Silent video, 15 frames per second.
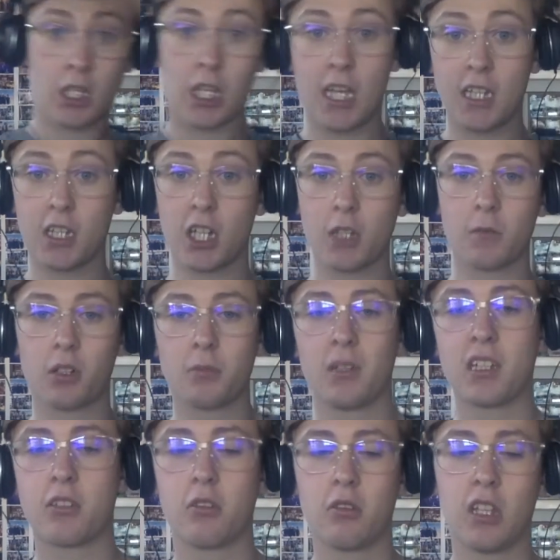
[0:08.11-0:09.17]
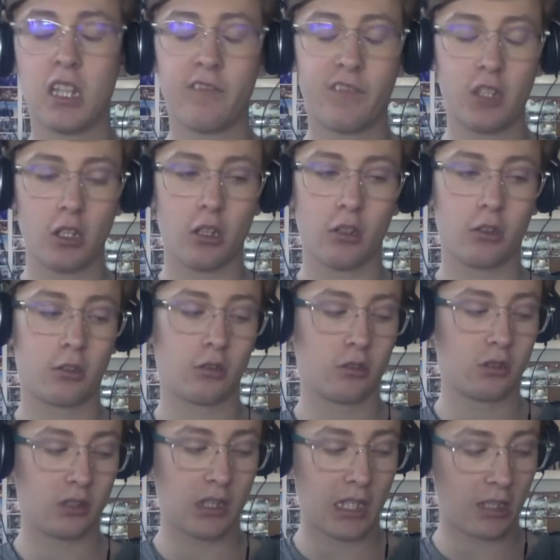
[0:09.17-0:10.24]
Hey guys, welcome back to another video.
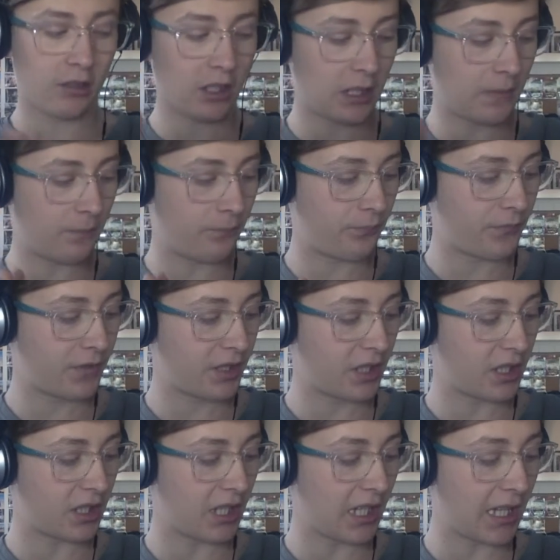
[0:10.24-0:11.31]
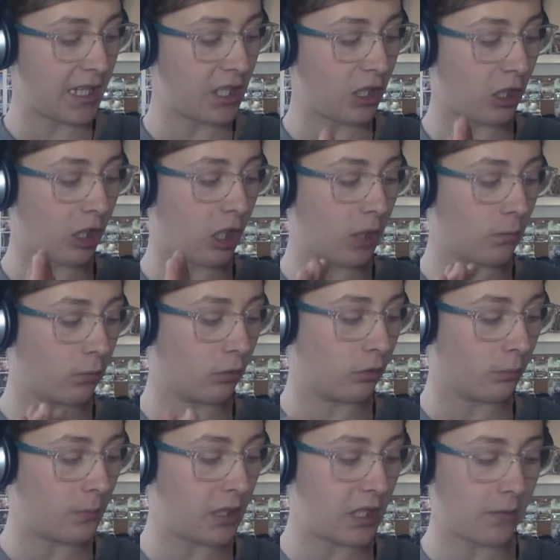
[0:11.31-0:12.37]
Now, today I
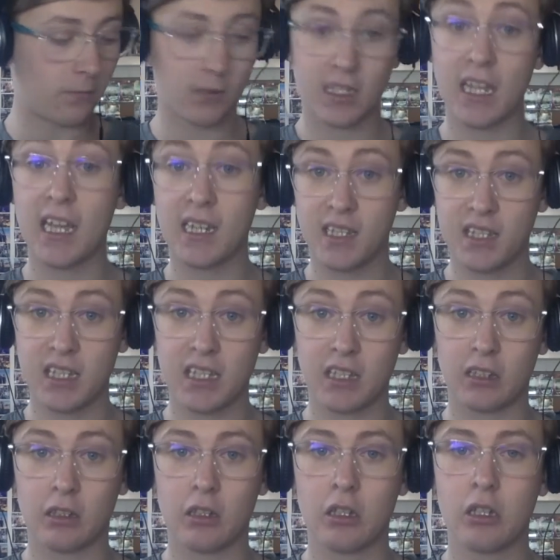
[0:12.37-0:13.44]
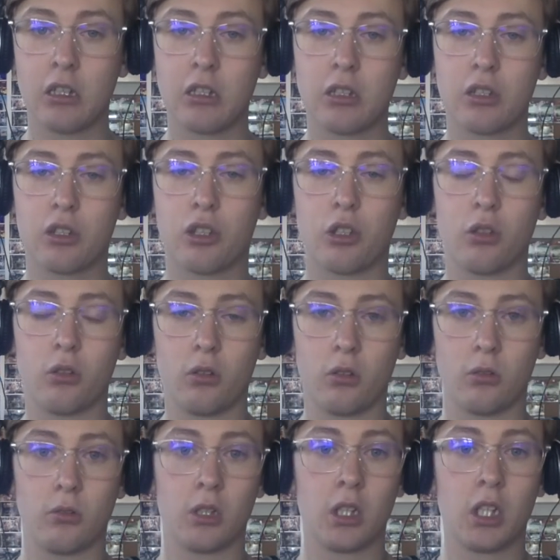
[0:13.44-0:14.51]
will be reacting
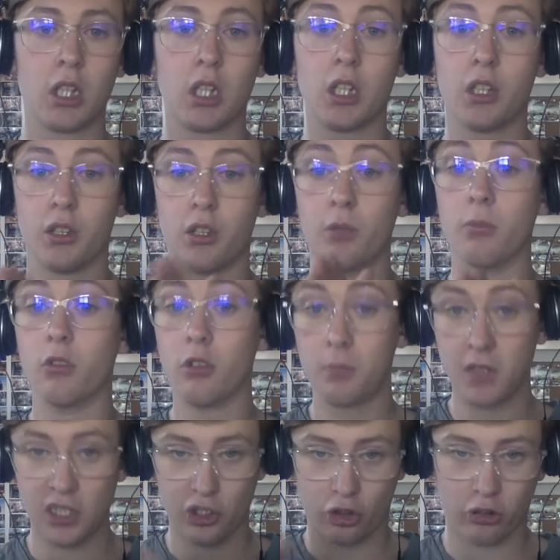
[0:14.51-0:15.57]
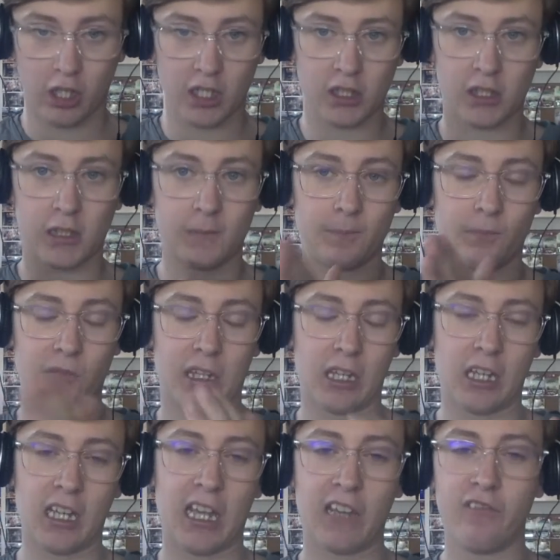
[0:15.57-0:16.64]
to the Morbius trailer.
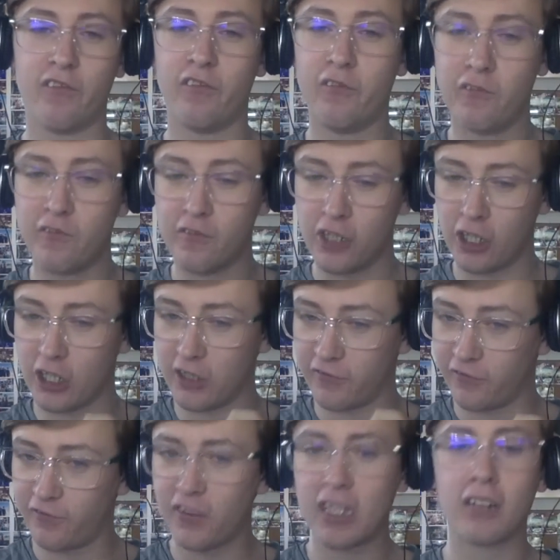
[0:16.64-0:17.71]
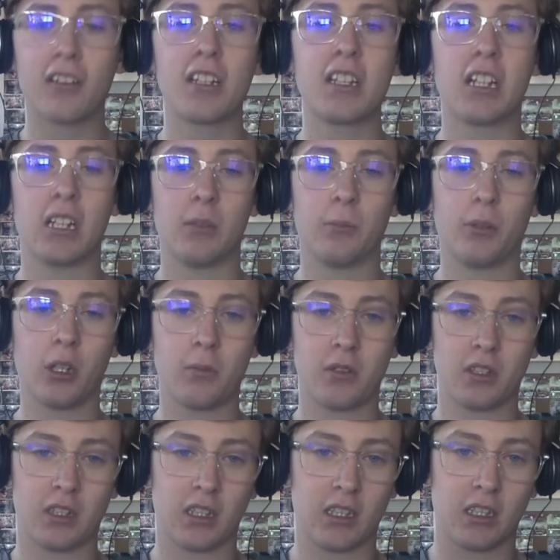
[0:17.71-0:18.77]
I have heard very
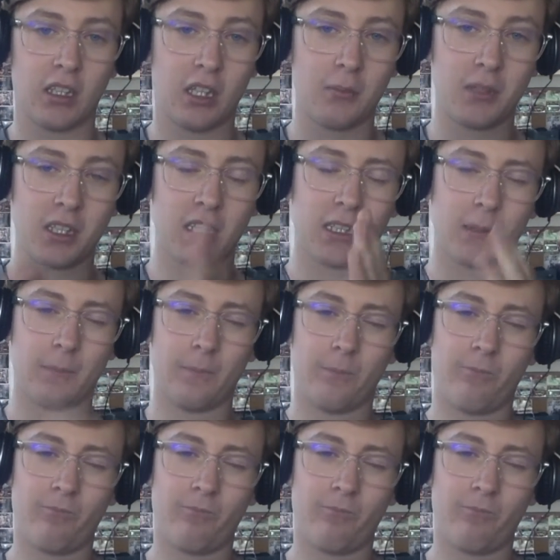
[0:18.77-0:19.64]
mean